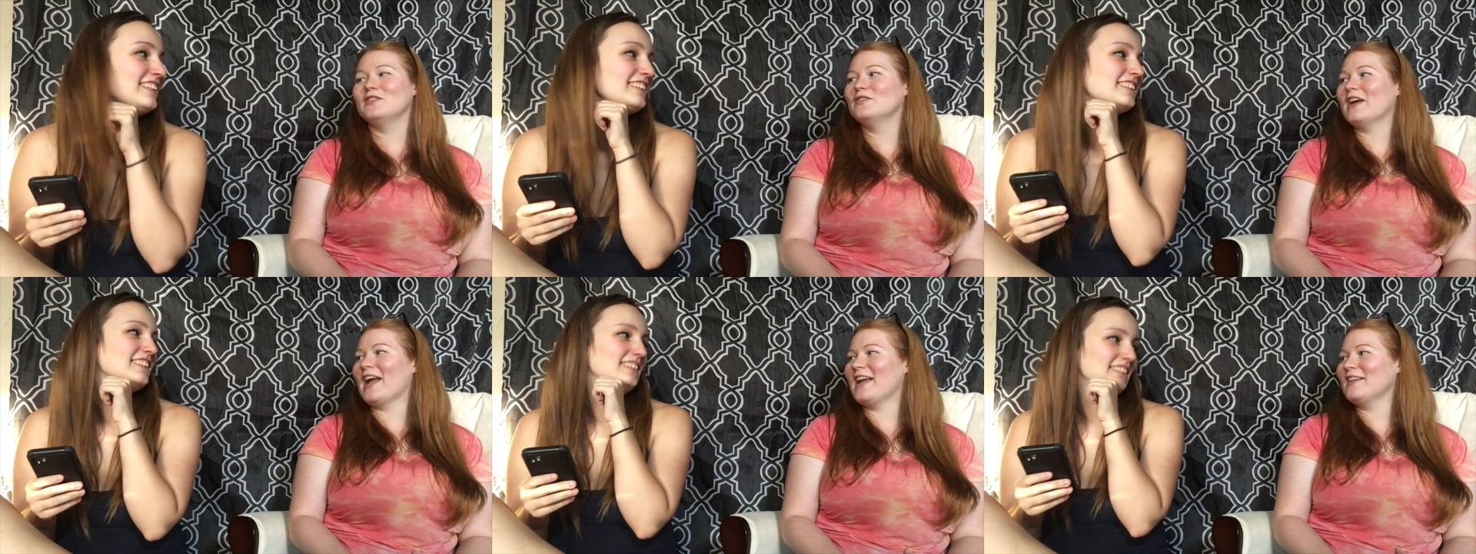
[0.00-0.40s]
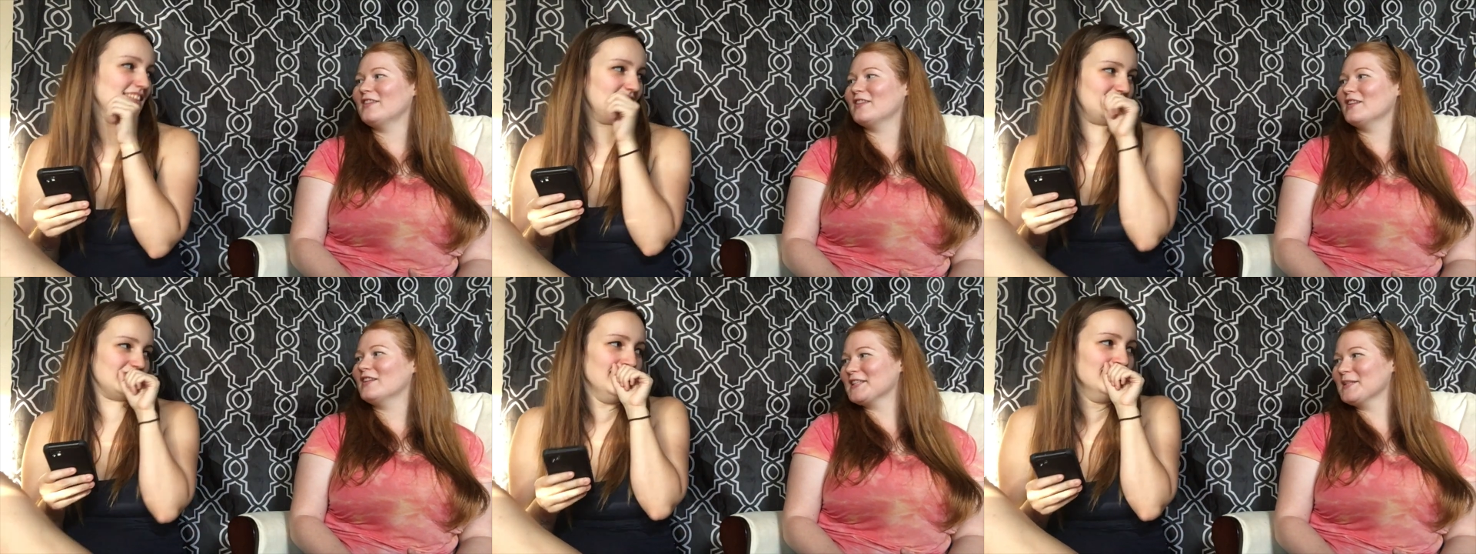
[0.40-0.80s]
Speaker 1: you hate,
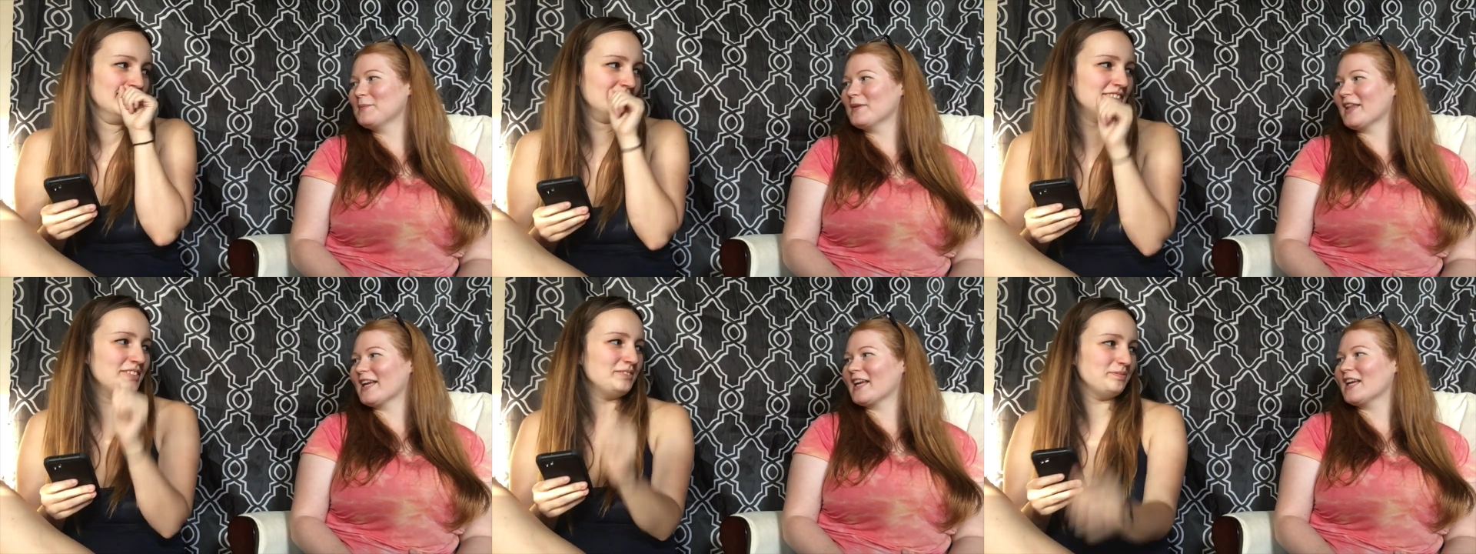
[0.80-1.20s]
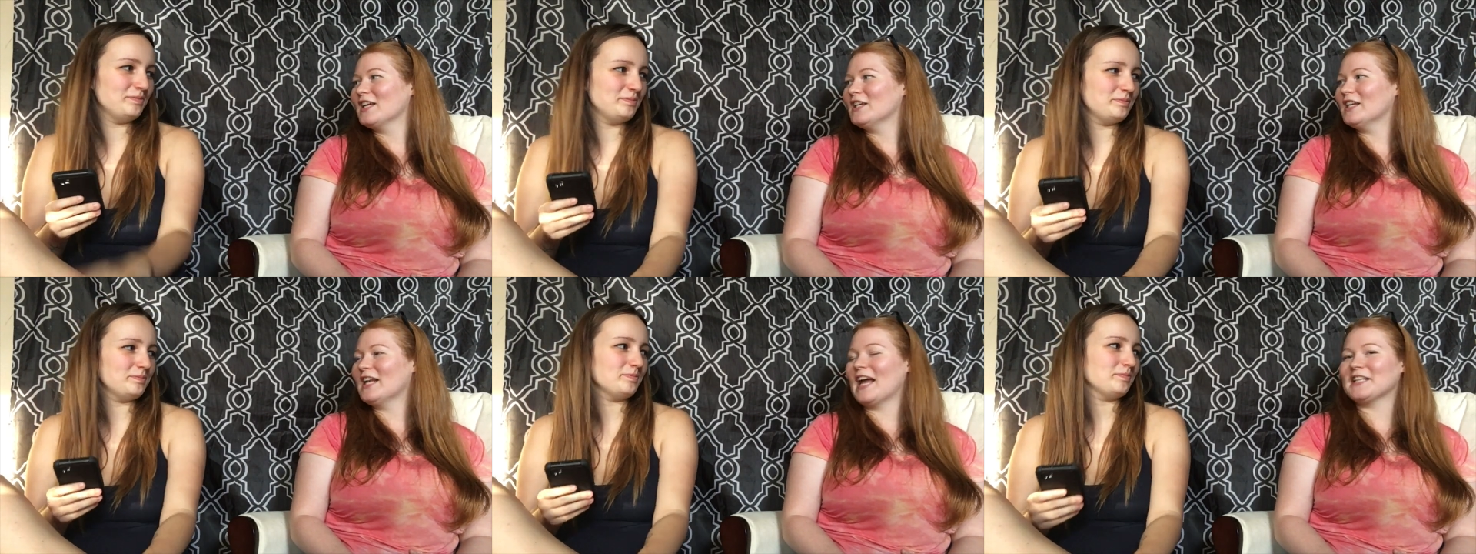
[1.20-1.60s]
like,
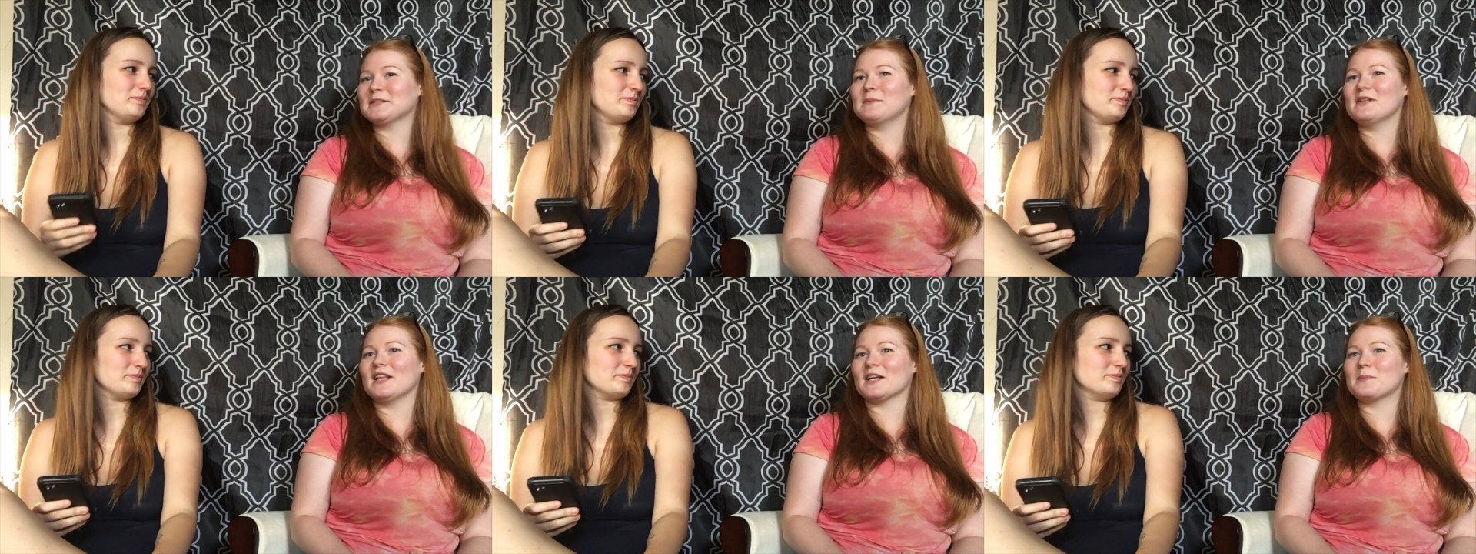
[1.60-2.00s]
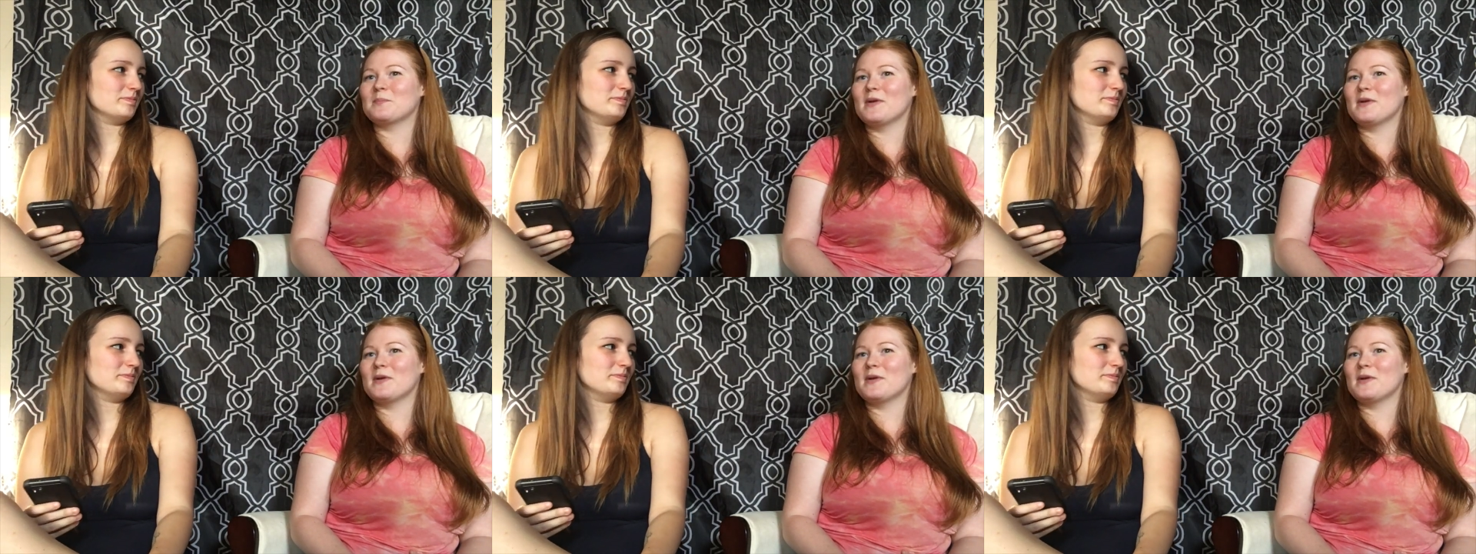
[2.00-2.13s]
it has to be, like,